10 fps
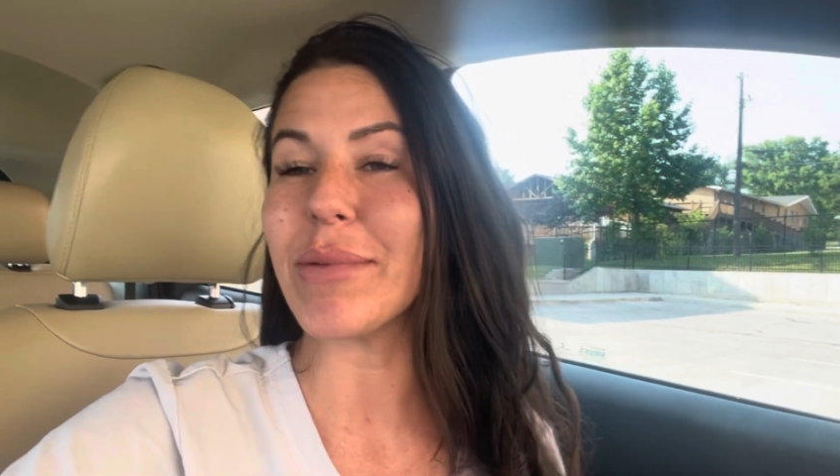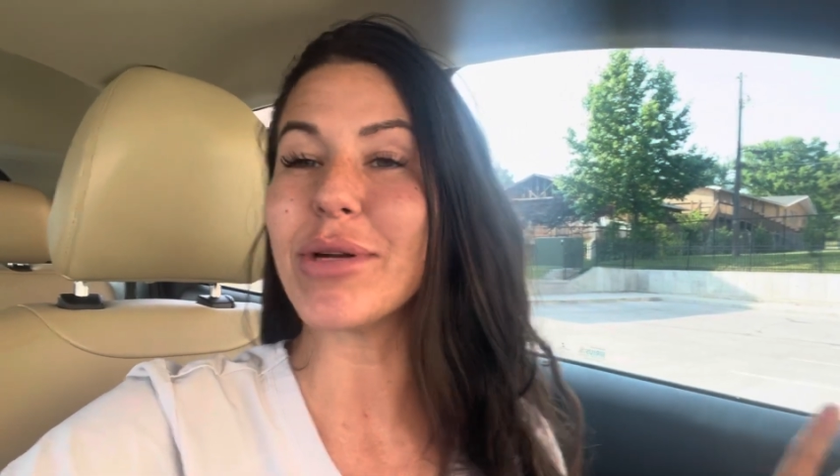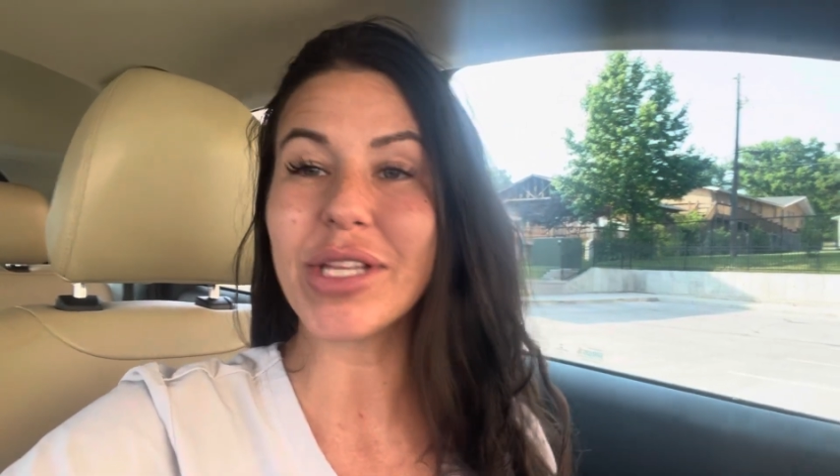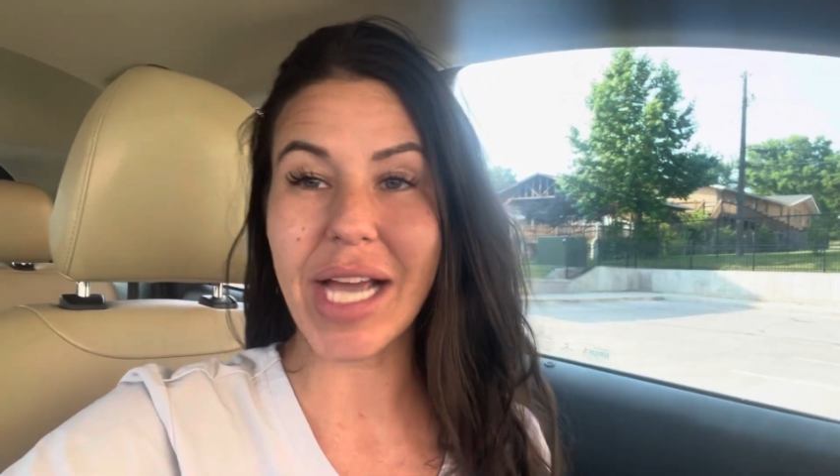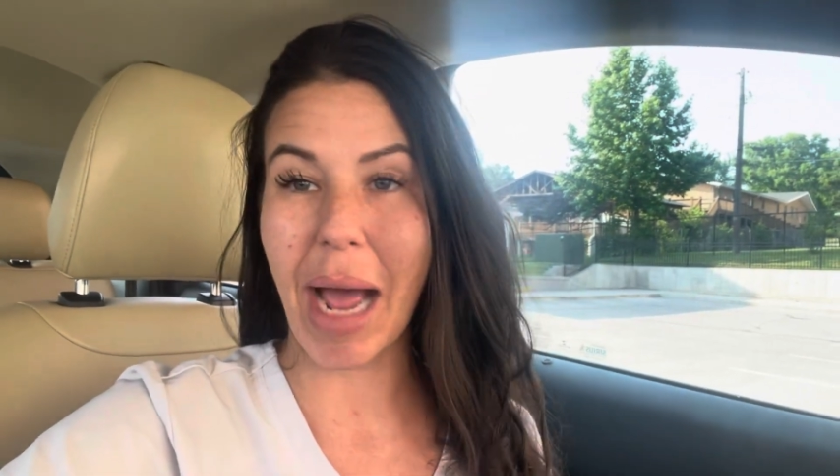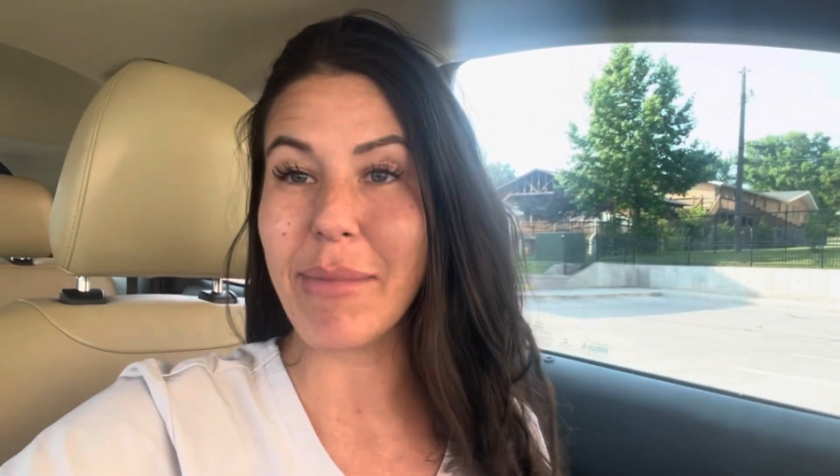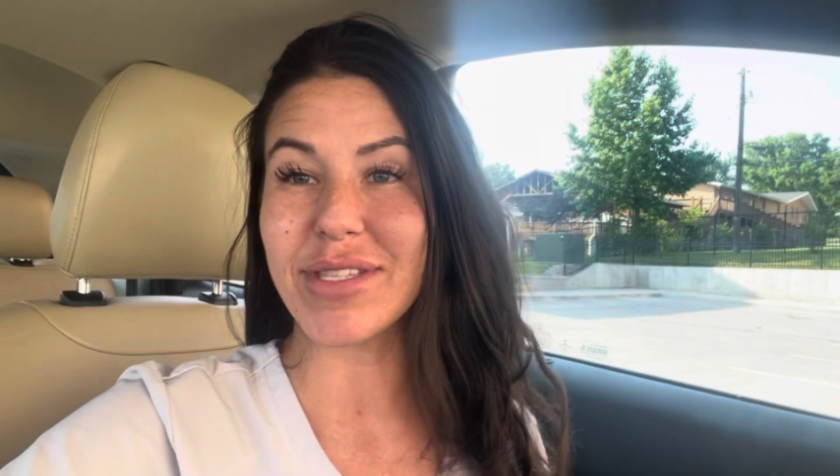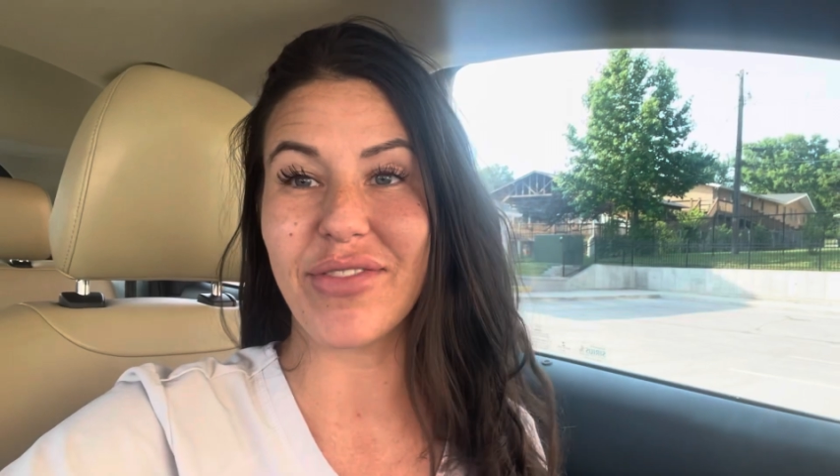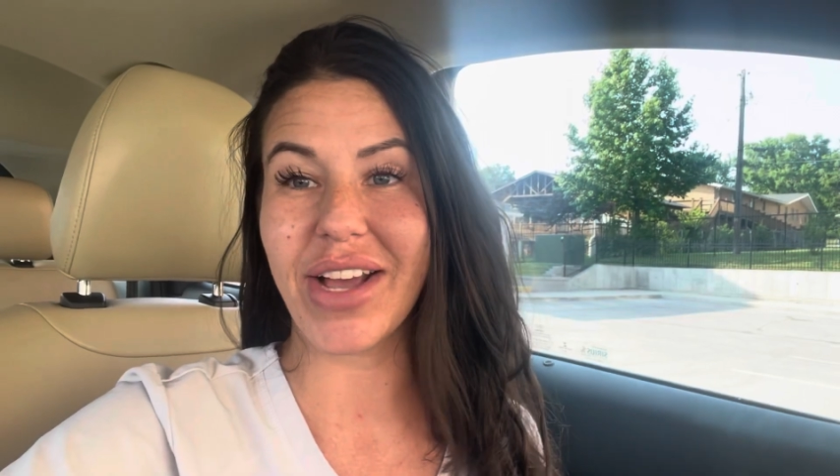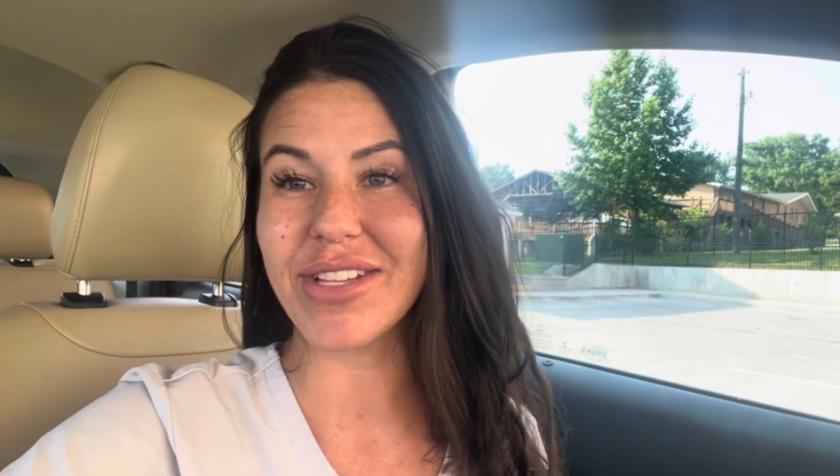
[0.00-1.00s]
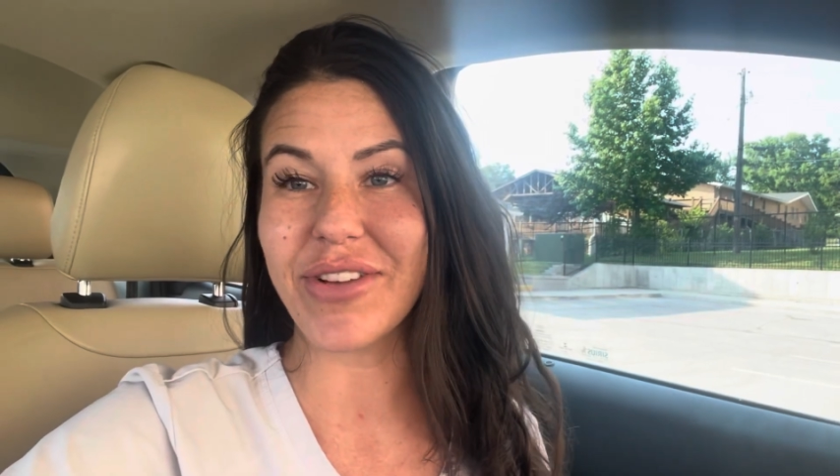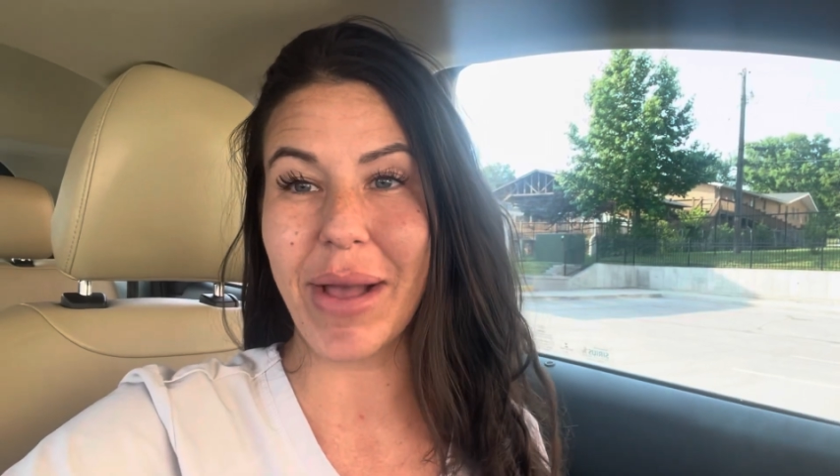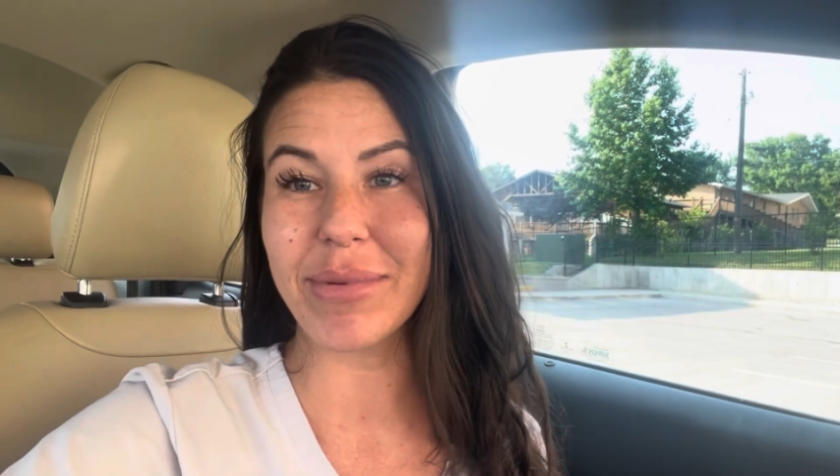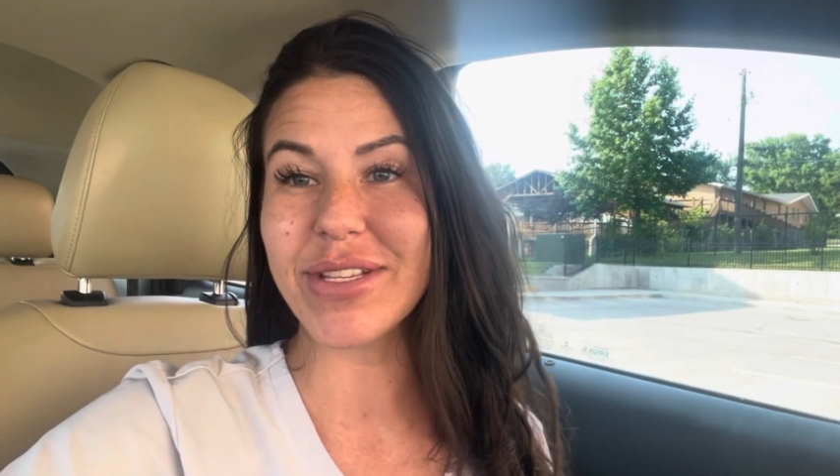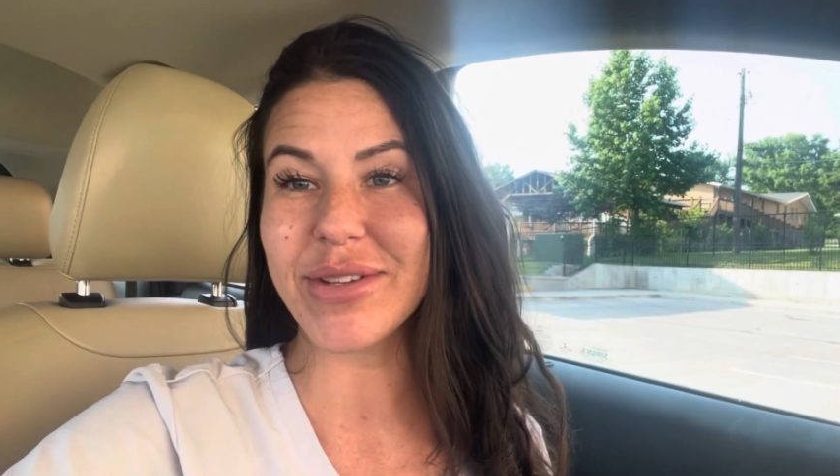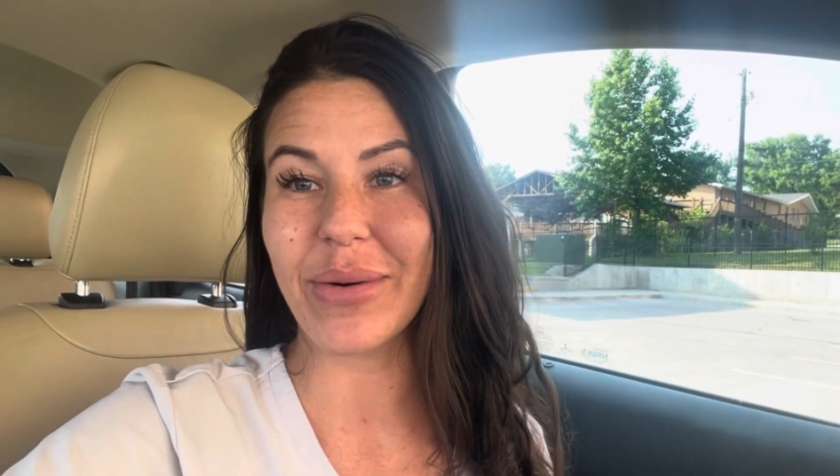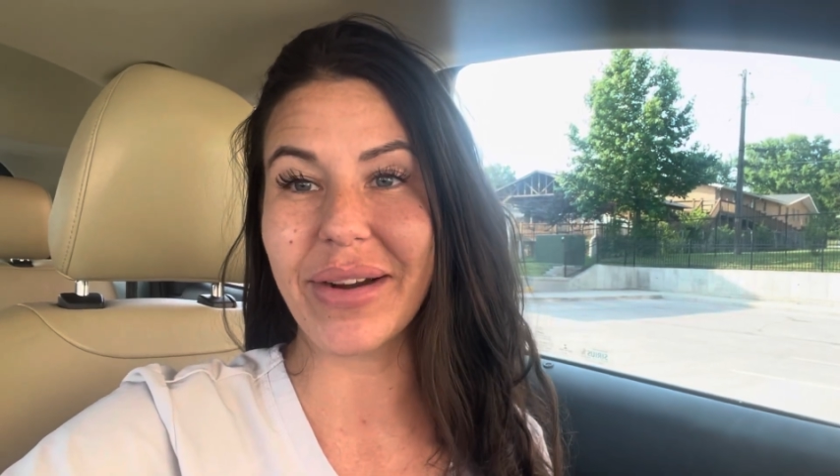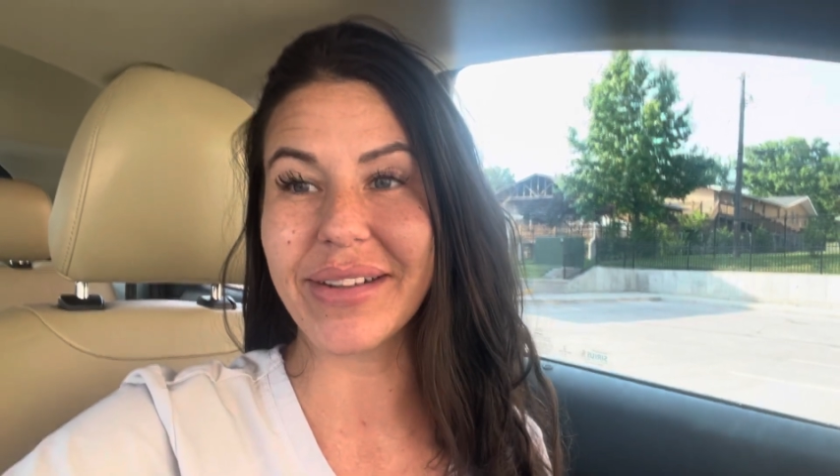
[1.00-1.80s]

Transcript: Let me know in the comments if you guys were able to score.